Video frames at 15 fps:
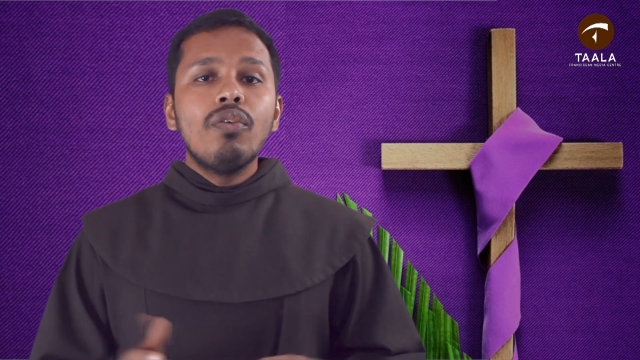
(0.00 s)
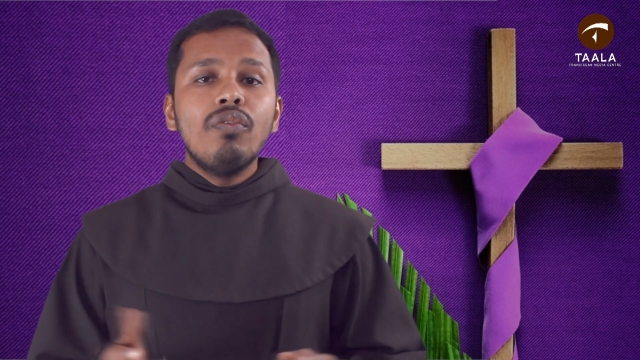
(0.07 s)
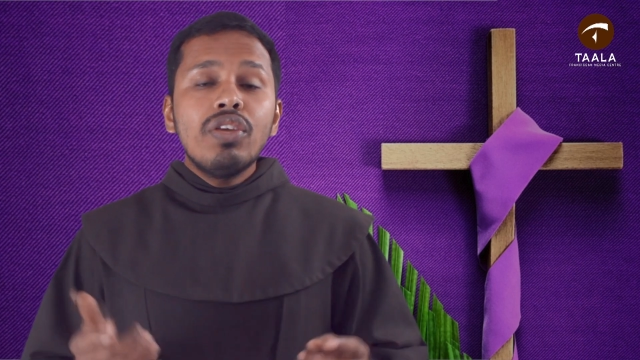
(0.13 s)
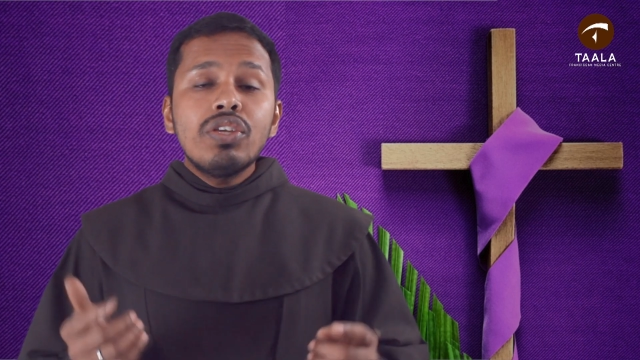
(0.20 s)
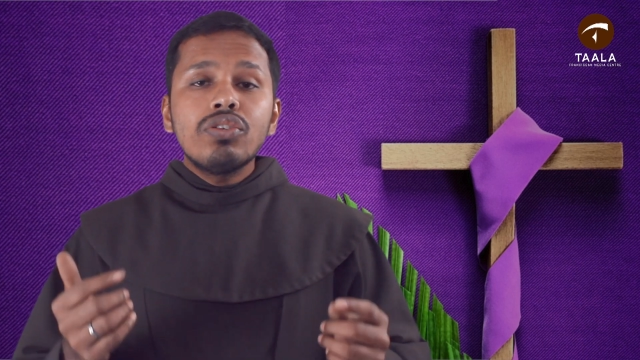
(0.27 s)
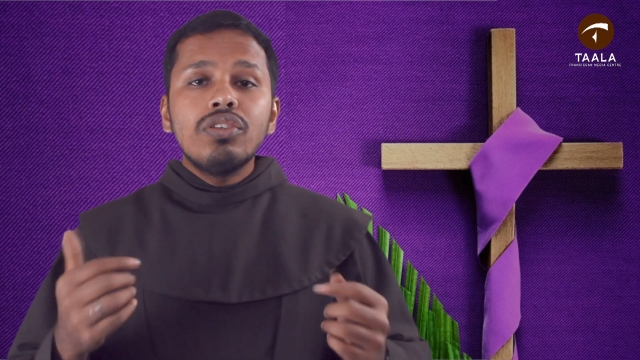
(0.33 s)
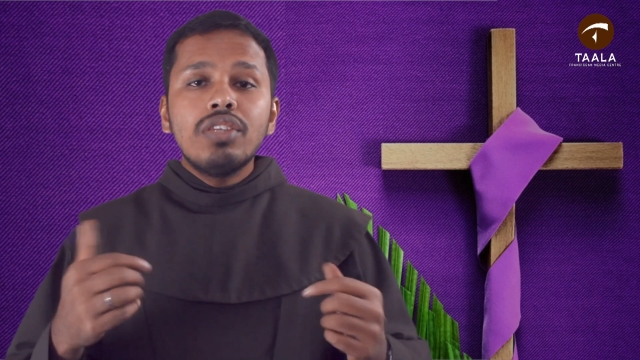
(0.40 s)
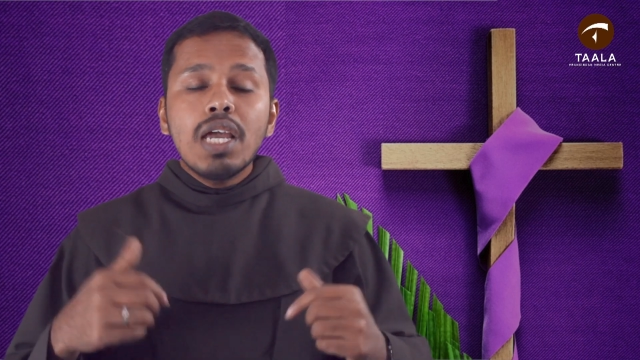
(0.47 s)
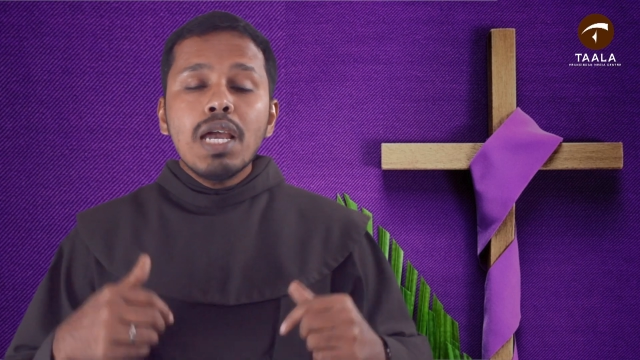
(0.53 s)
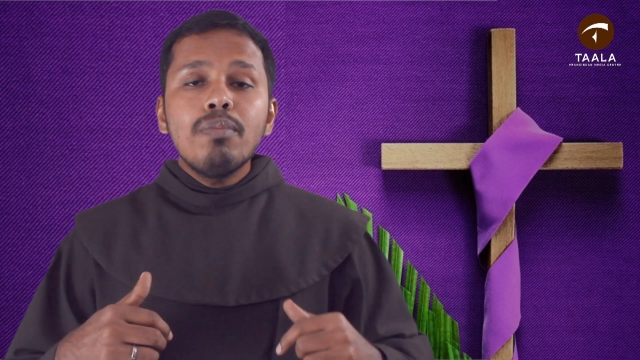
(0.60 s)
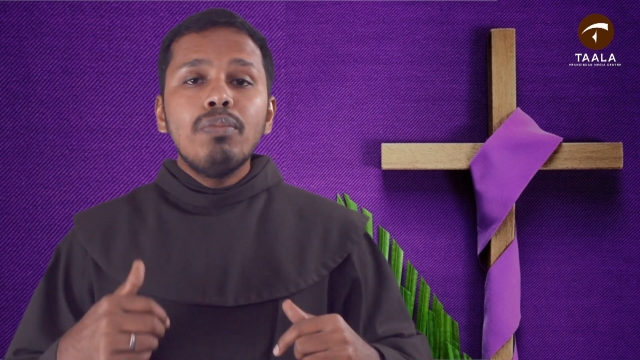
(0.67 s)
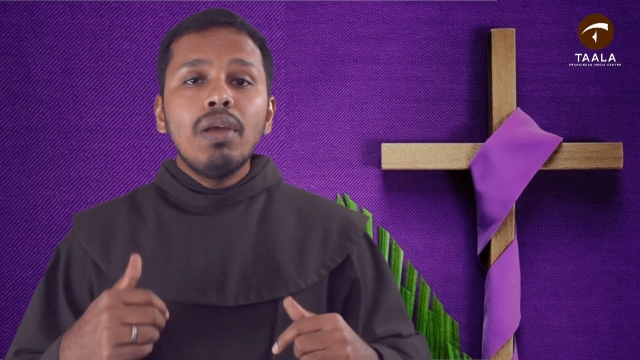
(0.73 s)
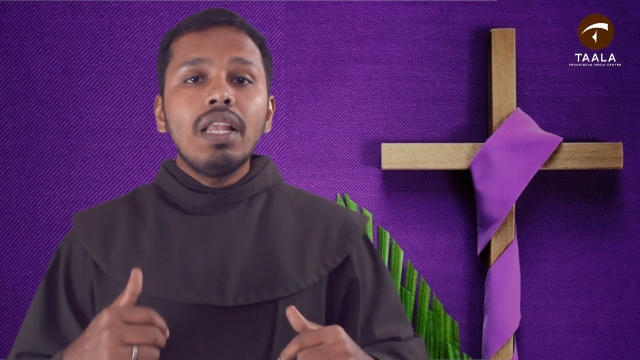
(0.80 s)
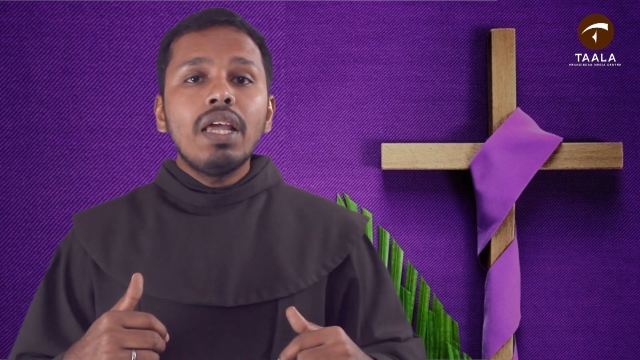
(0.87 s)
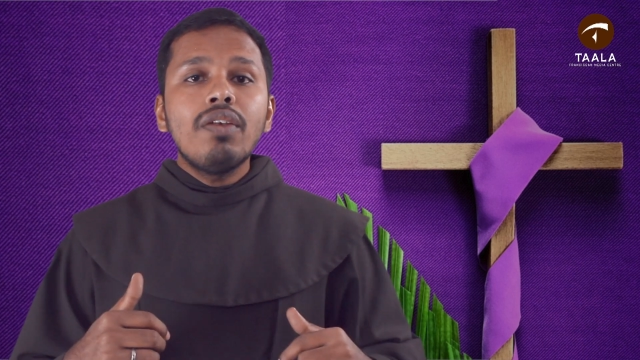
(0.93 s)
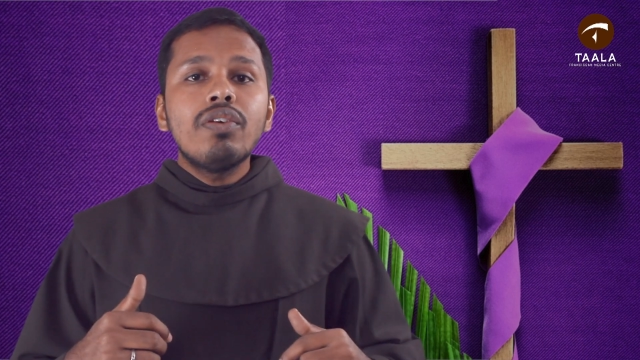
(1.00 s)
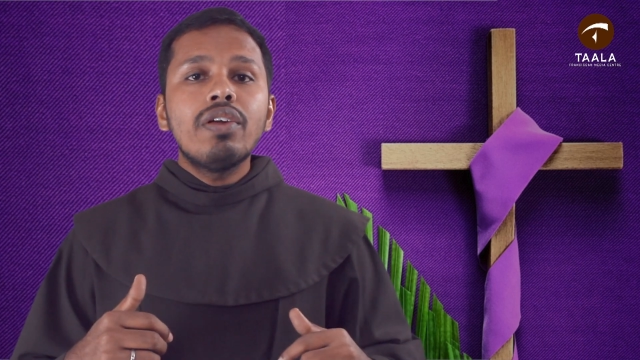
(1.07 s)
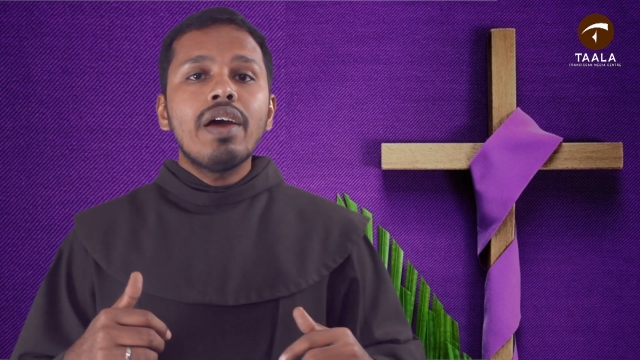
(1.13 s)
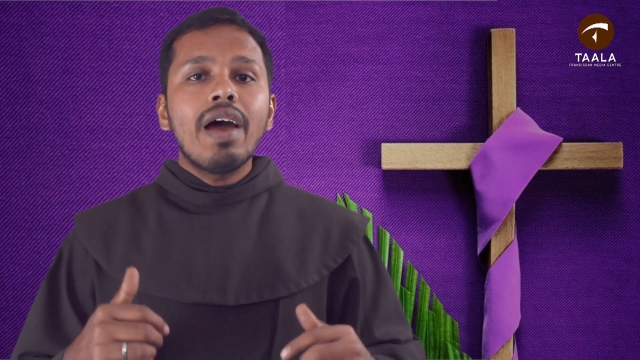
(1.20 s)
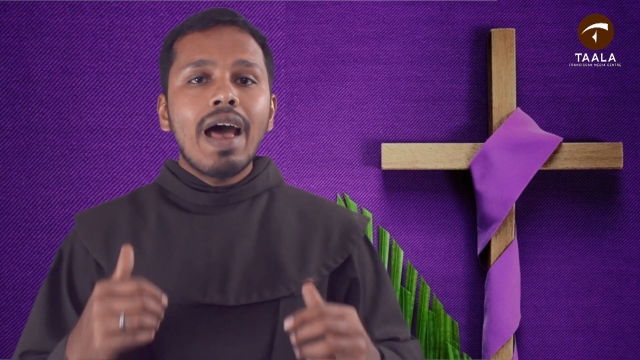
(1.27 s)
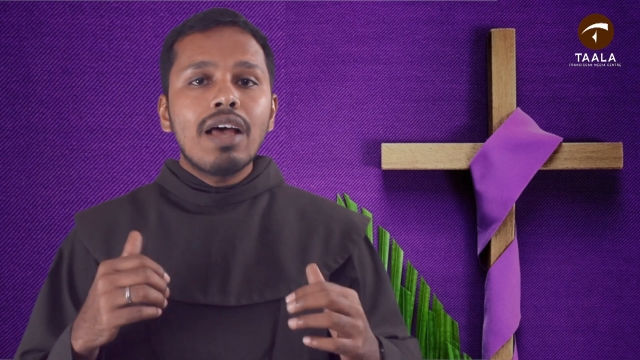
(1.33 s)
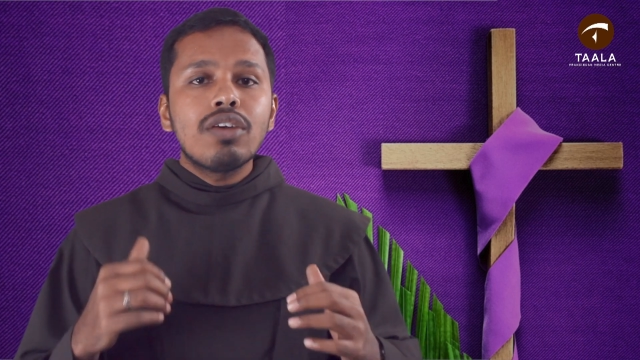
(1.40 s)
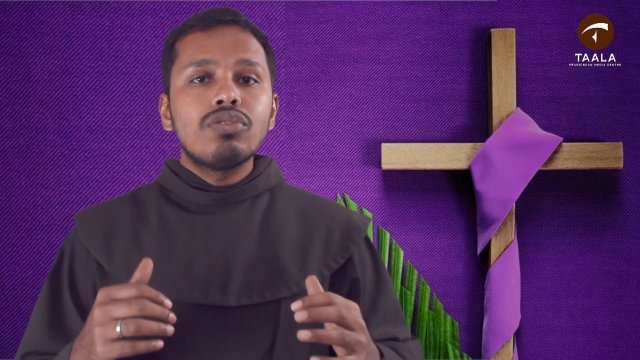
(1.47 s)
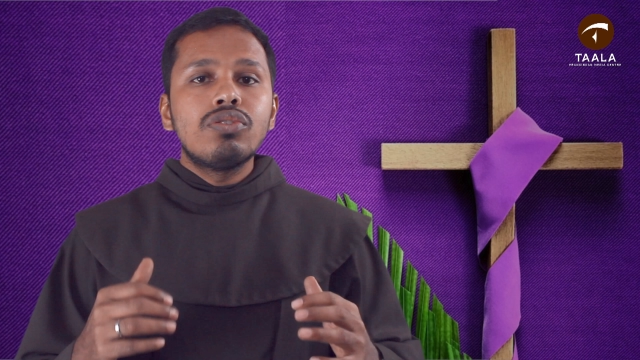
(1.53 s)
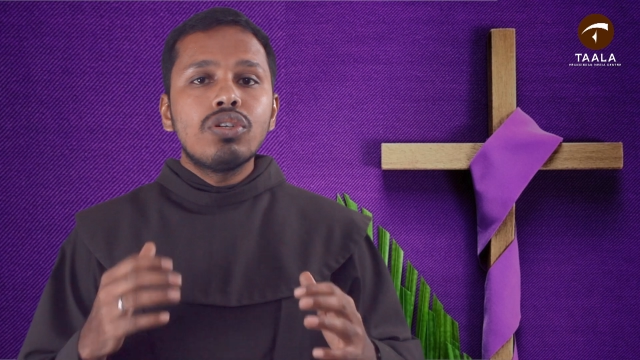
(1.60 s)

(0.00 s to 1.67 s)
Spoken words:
which they believed as